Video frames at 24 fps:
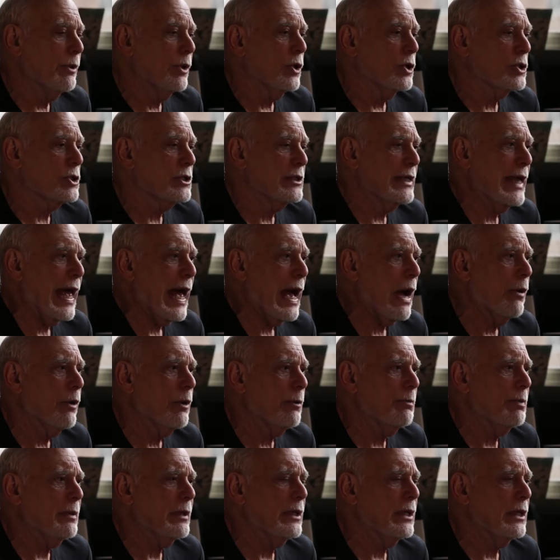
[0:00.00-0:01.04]
because now
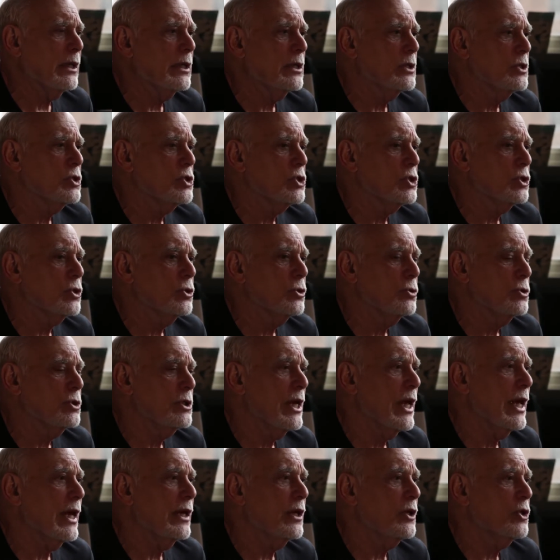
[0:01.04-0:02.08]
it begins to
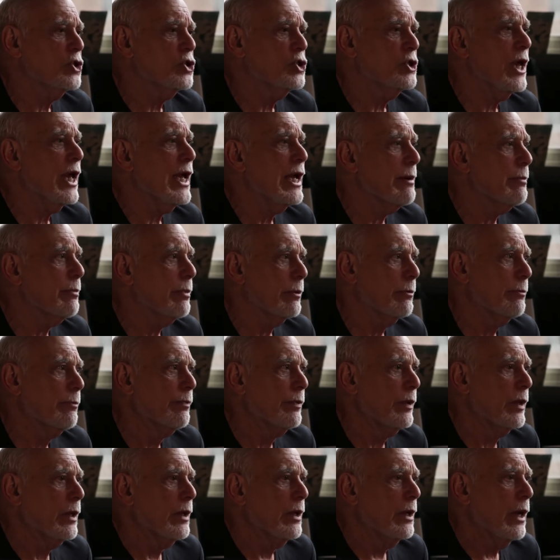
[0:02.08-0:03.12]
take shape,
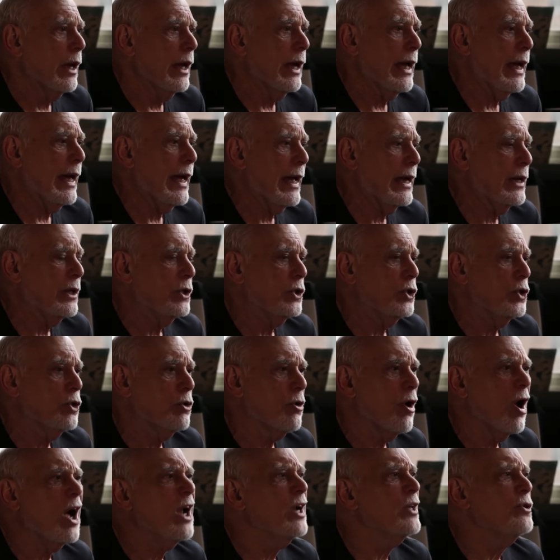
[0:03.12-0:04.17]
and
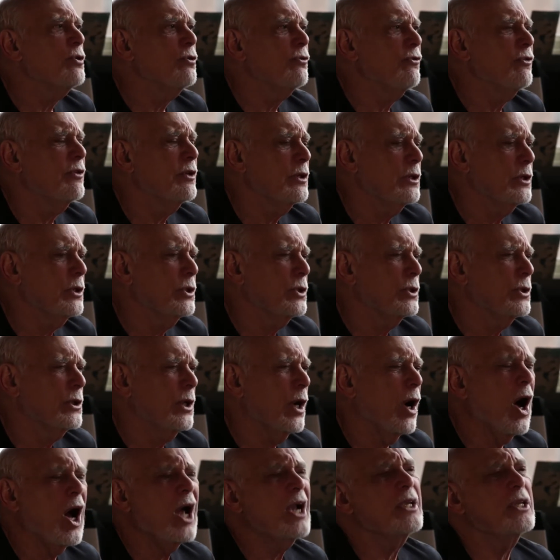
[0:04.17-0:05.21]
you feel you're
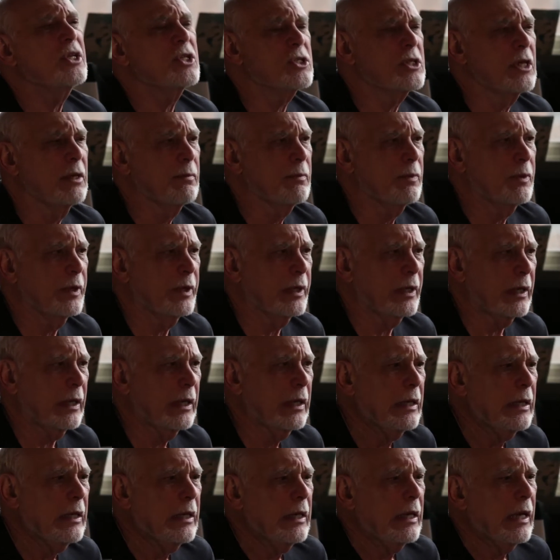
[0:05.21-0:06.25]
onto something,
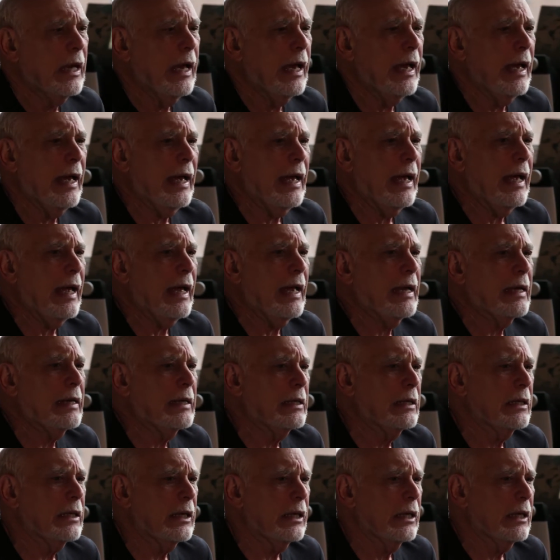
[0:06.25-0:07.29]

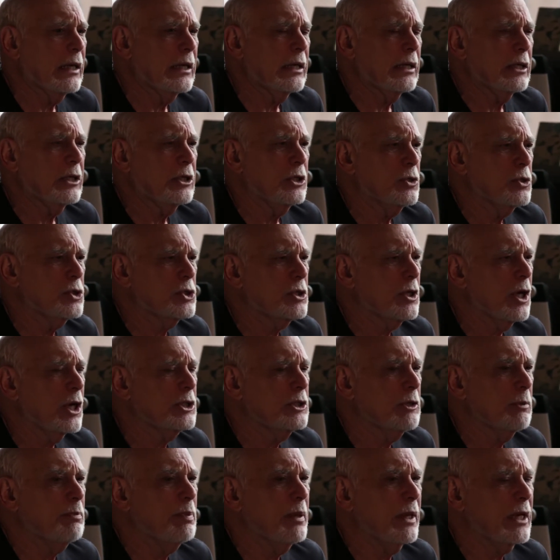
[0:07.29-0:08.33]
and you
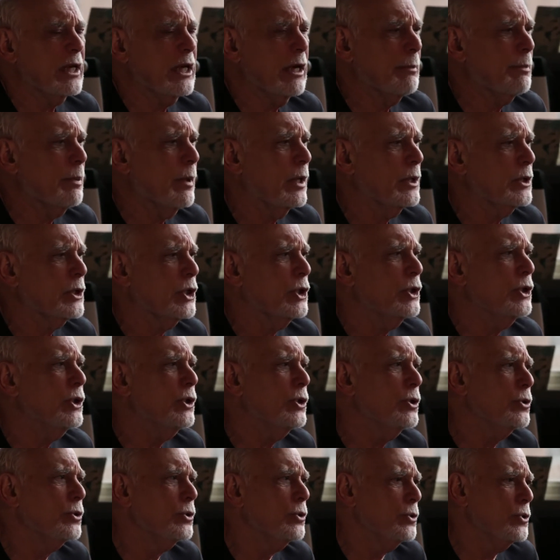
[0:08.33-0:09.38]
start to pick up on
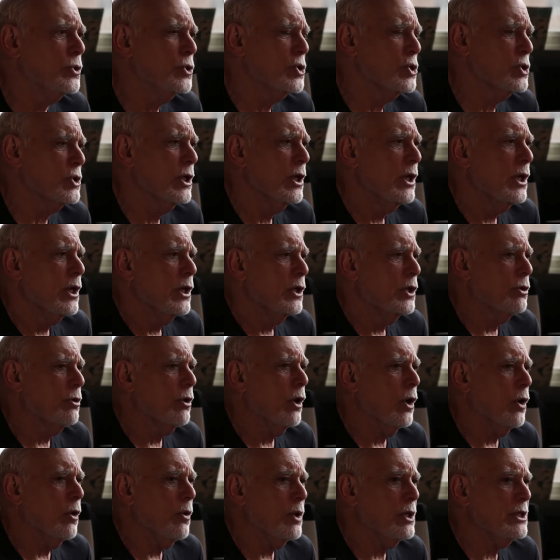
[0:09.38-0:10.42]
clues. You're
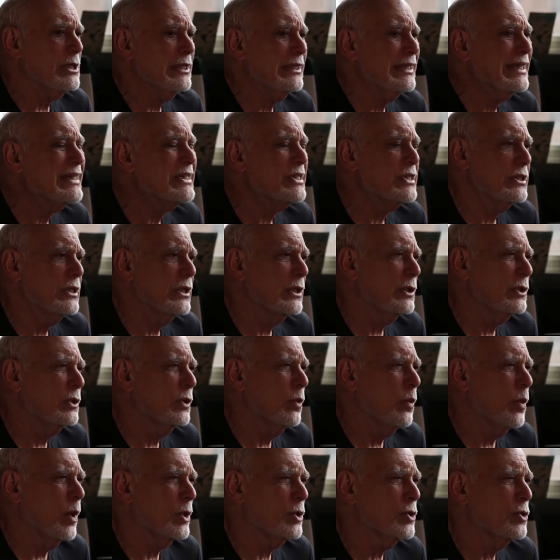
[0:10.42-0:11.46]
always listening
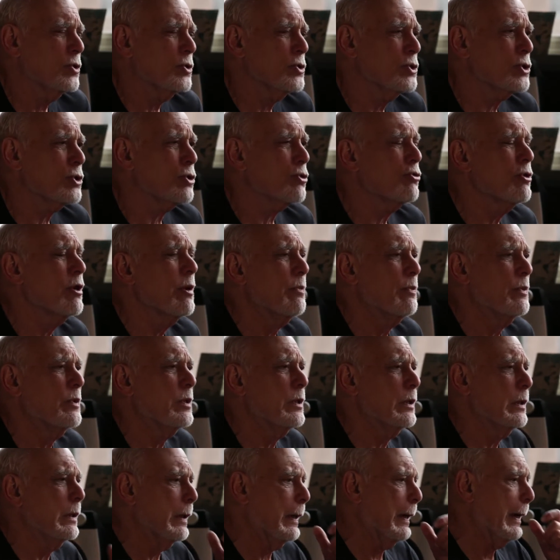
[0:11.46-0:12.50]
to what your
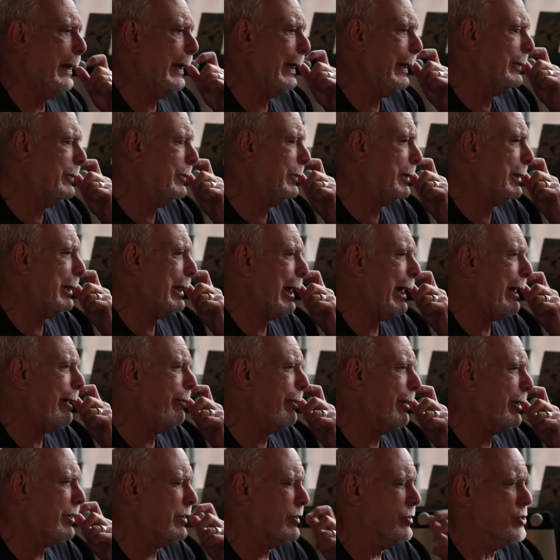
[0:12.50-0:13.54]
script and your
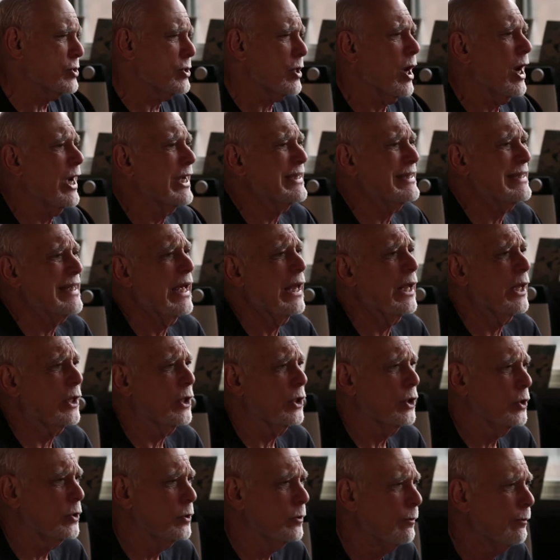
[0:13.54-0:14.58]
characters are
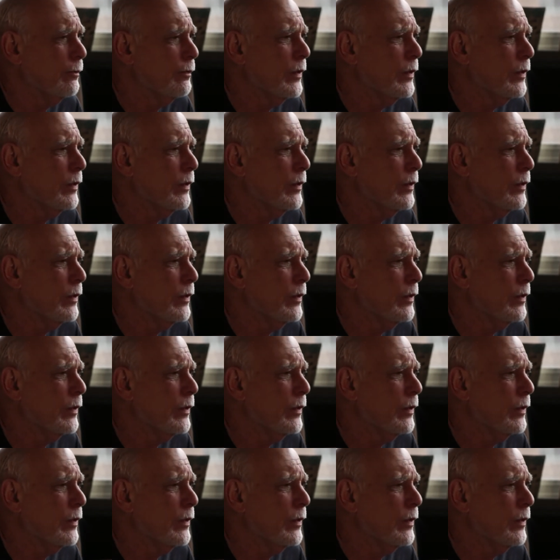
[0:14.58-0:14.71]
telling you.